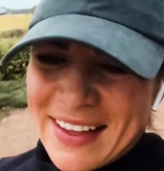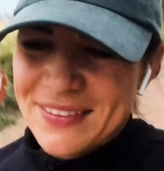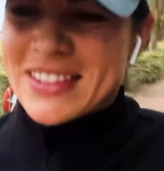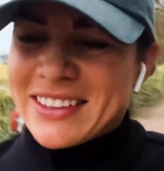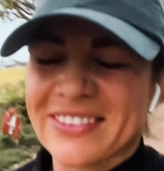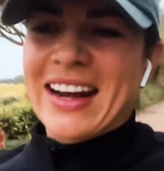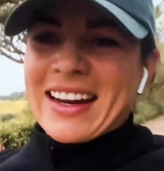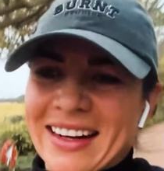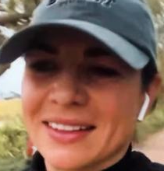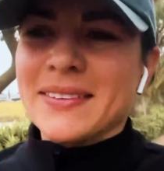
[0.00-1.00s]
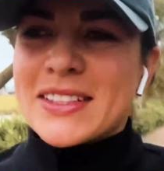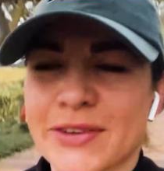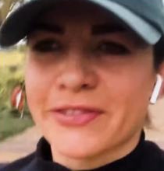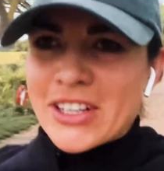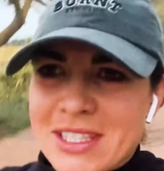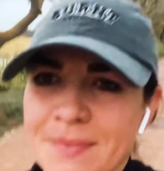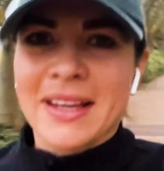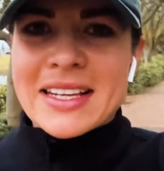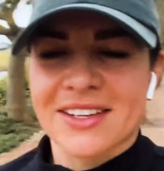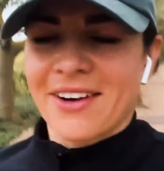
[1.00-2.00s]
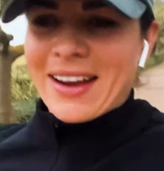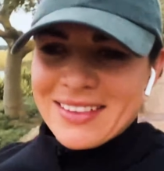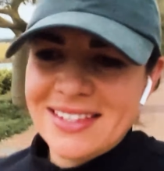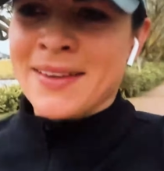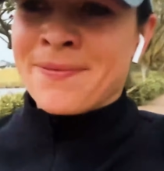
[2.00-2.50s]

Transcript: I'm still running a little bit too fast on my easy runs.